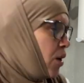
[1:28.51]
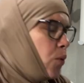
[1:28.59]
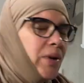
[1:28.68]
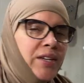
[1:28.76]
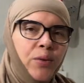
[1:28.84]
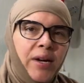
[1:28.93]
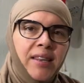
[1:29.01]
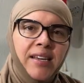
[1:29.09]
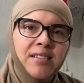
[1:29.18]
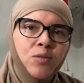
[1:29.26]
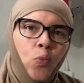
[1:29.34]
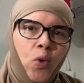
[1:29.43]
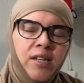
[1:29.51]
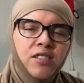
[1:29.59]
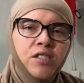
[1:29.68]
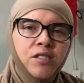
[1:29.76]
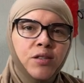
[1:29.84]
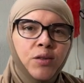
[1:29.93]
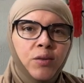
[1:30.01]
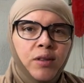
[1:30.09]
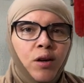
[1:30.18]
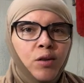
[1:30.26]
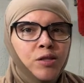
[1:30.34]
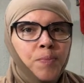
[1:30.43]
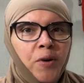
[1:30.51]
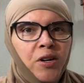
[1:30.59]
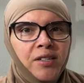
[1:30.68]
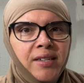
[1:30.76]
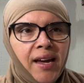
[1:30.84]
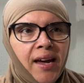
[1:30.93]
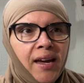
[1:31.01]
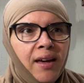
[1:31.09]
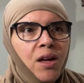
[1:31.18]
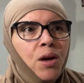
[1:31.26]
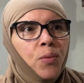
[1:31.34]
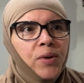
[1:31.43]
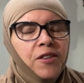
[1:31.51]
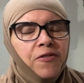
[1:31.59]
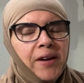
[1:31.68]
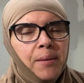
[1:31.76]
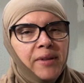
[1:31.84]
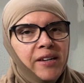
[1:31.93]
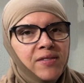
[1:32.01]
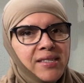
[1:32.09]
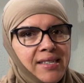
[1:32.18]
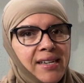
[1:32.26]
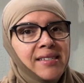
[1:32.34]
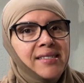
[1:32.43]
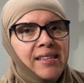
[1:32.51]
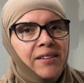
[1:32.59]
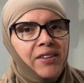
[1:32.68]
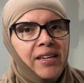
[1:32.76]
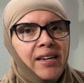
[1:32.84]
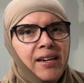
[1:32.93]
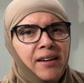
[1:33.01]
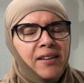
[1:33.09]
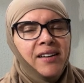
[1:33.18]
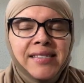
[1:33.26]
We do at least 1 to 2 loads per day with a family of 6 living here.